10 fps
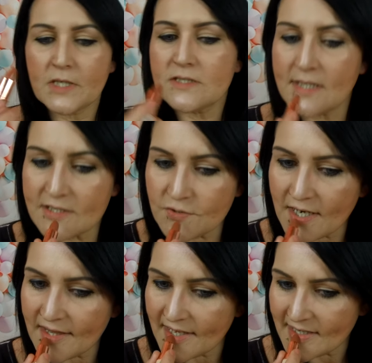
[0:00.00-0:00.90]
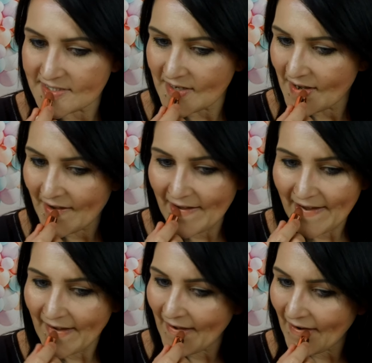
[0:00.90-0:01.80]
So let's try this
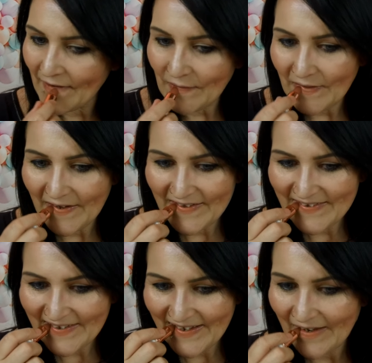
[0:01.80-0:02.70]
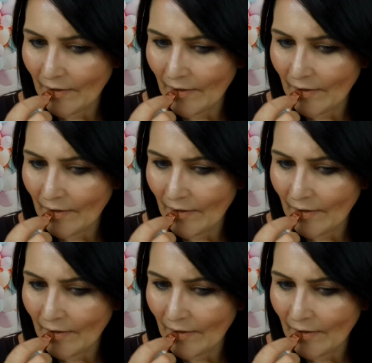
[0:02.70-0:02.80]
colour and see.